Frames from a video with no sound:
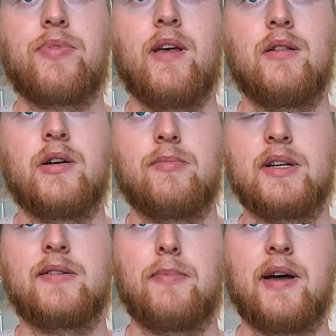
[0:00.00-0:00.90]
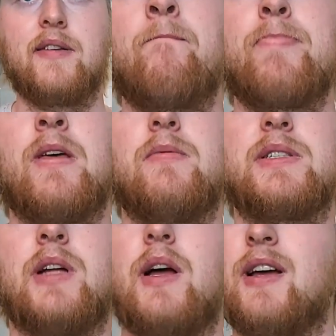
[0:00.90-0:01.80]
a little bit of spice, but it's
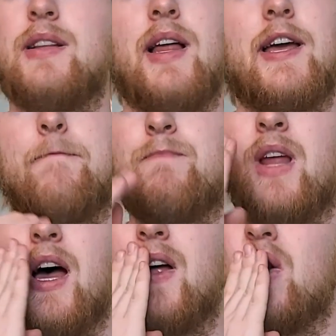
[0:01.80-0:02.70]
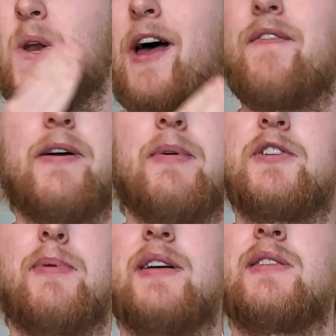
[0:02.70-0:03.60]
not not very much spice.